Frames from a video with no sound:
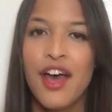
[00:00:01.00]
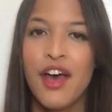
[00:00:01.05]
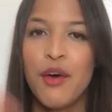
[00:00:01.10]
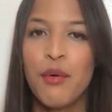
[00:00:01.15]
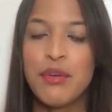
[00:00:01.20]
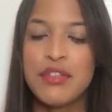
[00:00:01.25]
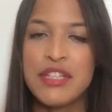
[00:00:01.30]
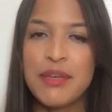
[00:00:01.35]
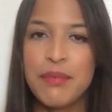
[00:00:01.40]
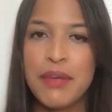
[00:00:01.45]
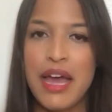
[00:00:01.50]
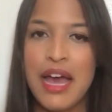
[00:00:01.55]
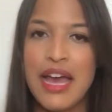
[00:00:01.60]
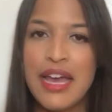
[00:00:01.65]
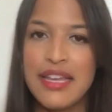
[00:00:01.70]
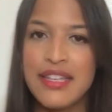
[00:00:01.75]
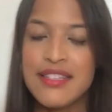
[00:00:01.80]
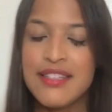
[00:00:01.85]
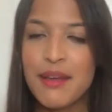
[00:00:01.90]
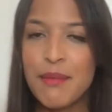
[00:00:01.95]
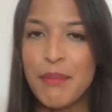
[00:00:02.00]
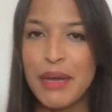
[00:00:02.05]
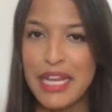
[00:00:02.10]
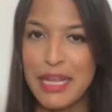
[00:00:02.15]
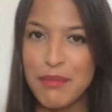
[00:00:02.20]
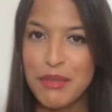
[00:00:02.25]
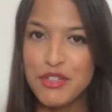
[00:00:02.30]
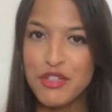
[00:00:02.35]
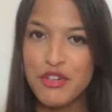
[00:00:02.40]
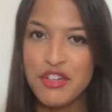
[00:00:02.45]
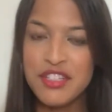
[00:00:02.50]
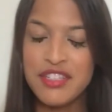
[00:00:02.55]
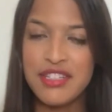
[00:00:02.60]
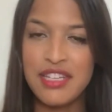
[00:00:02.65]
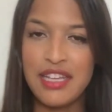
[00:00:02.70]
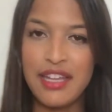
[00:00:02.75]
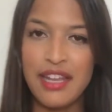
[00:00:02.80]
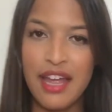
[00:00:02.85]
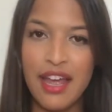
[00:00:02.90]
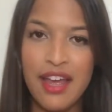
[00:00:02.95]
What's up guys? My name is
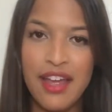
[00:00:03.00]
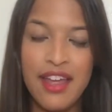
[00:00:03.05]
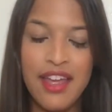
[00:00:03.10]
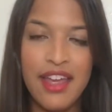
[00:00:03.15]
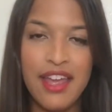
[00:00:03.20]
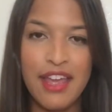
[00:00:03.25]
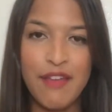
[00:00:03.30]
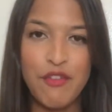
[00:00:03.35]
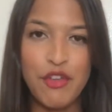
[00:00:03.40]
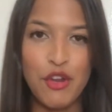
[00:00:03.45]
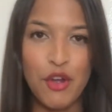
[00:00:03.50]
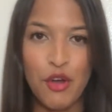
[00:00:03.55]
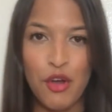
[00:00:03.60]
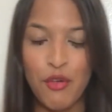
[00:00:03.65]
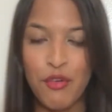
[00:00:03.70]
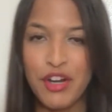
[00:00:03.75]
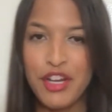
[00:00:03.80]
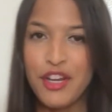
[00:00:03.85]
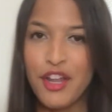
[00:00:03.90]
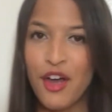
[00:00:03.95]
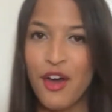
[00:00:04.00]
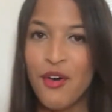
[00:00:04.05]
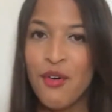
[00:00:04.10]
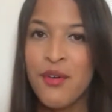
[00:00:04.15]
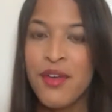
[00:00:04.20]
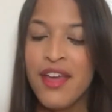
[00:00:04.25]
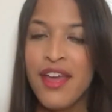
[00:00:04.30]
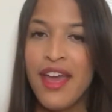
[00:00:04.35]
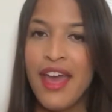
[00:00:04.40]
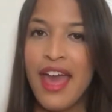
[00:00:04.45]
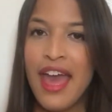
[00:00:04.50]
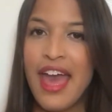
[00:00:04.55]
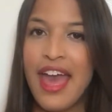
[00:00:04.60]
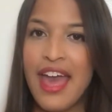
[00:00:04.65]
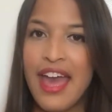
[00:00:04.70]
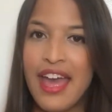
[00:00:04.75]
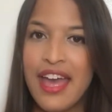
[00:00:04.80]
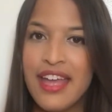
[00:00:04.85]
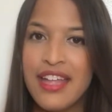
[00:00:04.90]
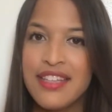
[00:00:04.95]
Christina, if you don't already know,
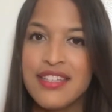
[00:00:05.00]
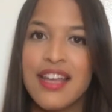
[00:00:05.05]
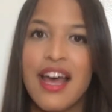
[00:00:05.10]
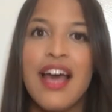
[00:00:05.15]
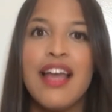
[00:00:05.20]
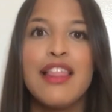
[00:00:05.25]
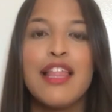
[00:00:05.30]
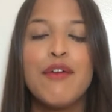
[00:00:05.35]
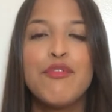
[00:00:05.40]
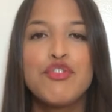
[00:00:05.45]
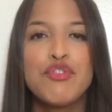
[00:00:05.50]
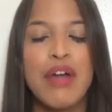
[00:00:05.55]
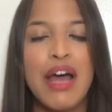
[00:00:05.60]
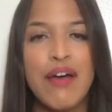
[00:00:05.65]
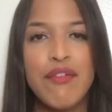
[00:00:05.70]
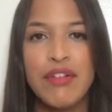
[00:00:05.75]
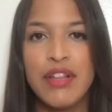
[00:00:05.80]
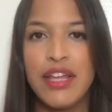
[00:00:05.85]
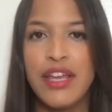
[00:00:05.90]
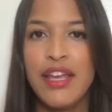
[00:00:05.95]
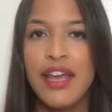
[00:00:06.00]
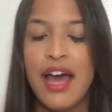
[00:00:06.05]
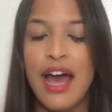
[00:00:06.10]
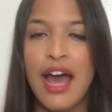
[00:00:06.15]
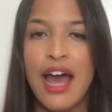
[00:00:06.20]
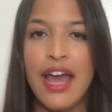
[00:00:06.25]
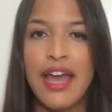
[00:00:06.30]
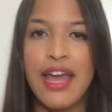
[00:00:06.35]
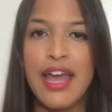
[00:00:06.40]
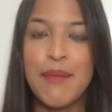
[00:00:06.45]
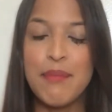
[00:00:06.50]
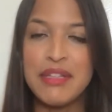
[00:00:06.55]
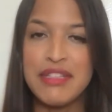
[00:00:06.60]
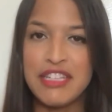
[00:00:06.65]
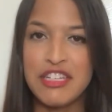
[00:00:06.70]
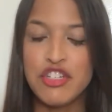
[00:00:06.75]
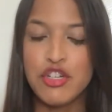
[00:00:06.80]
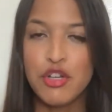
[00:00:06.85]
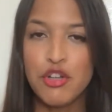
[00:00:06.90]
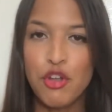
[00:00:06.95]
and I love traveling. I am a
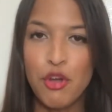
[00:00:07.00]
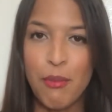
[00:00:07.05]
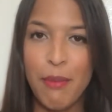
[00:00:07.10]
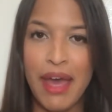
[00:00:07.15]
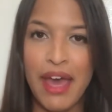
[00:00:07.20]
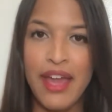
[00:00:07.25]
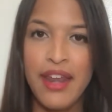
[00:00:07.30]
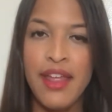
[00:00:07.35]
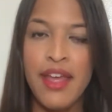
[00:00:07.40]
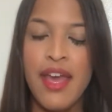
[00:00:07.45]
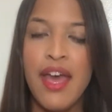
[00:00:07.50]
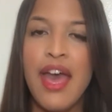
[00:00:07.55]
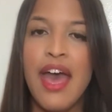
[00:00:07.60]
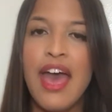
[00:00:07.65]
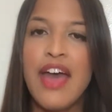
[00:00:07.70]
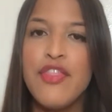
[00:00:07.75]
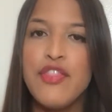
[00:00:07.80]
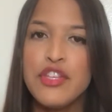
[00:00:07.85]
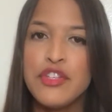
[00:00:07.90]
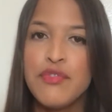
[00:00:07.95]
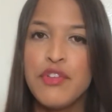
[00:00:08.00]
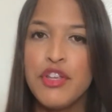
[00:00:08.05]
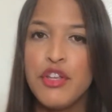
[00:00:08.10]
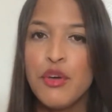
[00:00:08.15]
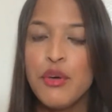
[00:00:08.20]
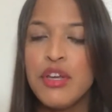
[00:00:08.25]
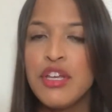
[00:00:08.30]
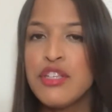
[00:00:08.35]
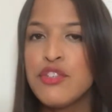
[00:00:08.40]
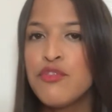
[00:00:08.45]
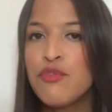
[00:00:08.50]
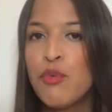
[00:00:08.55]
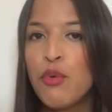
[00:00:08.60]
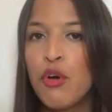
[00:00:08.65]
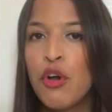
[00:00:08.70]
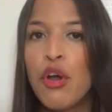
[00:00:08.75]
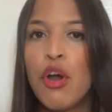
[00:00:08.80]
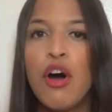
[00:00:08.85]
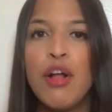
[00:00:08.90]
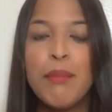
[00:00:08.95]
digital nomad, and this video is
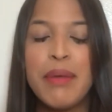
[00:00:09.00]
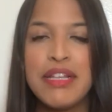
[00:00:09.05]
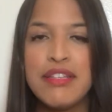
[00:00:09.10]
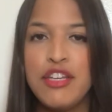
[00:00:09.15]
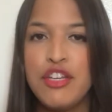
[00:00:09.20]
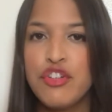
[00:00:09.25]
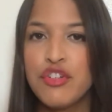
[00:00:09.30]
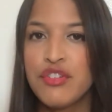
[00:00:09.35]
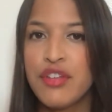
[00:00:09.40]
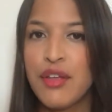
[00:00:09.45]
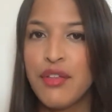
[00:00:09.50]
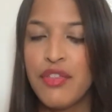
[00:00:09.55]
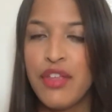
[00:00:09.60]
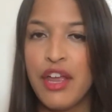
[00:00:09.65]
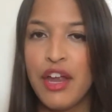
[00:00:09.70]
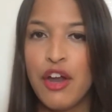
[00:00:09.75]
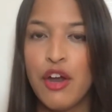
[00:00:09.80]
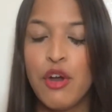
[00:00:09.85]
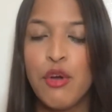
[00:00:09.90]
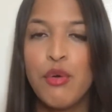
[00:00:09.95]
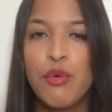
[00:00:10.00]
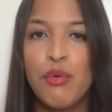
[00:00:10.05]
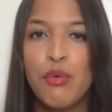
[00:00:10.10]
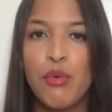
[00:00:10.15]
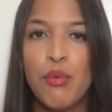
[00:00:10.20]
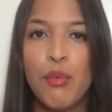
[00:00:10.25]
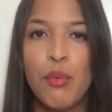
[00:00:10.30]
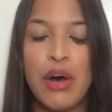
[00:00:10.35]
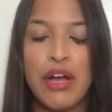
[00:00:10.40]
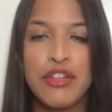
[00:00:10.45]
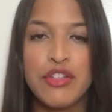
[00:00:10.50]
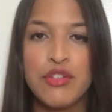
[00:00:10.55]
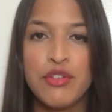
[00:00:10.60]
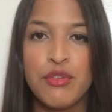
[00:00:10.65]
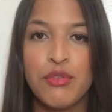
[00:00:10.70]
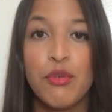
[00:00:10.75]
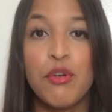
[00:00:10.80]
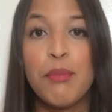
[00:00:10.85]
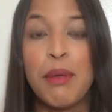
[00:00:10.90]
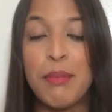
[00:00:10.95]
for all my teachers out there who want
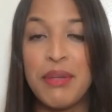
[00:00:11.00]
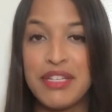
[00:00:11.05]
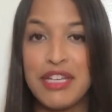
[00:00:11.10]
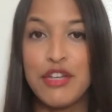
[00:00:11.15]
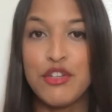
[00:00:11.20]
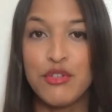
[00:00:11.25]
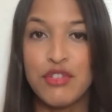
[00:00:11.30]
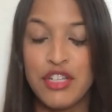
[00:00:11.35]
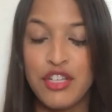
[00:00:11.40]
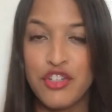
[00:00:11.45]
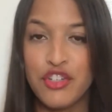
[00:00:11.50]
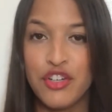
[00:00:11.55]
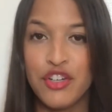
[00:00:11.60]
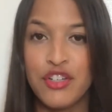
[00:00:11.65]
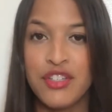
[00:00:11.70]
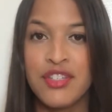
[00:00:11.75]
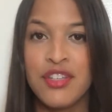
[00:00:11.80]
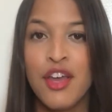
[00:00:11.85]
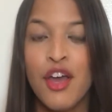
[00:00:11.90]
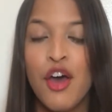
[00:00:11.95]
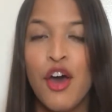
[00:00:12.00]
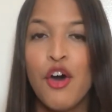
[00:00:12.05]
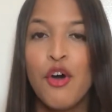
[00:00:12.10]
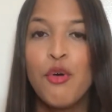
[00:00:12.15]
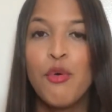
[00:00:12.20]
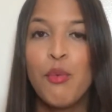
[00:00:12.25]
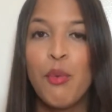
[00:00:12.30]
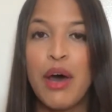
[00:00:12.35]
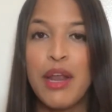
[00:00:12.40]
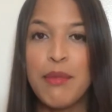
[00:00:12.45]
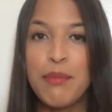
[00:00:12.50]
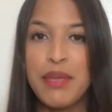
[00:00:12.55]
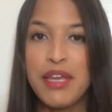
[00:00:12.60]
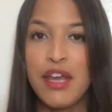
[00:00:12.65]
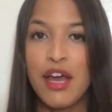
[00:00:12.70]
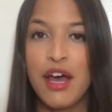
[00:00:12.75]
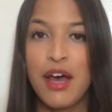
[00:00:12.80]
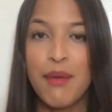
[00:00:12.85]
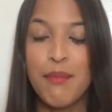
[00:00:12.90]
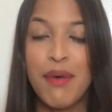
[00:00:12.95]
to, or my potential teachers who want to
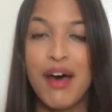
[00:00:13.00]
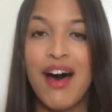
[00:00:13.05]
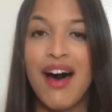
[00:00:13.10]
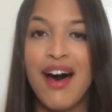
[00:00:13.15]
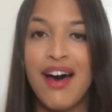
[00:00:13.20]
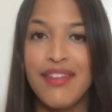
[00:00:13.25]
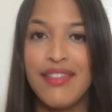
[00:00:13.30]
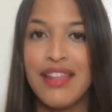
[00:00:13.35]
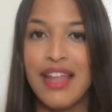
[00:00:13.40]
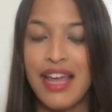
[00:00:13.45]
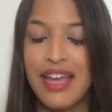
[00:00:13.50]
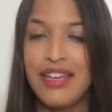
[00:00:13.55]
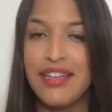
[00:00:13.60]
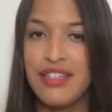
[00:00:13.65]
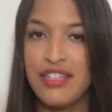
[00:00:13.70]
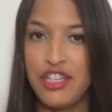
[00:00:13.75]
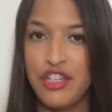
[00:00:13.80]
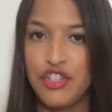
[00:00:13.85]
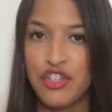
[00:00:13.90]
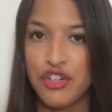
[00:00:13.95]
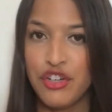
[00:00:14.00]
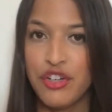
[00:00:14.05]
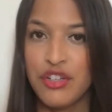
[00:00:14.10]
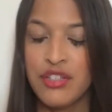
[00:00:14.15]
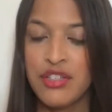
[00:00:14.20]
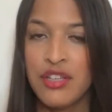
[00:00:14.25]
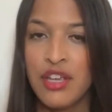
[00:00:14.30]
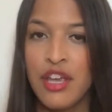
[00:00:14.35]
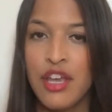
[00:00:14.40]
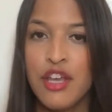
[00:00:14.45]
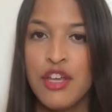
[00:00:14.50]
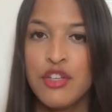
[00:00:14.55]
become online teachers.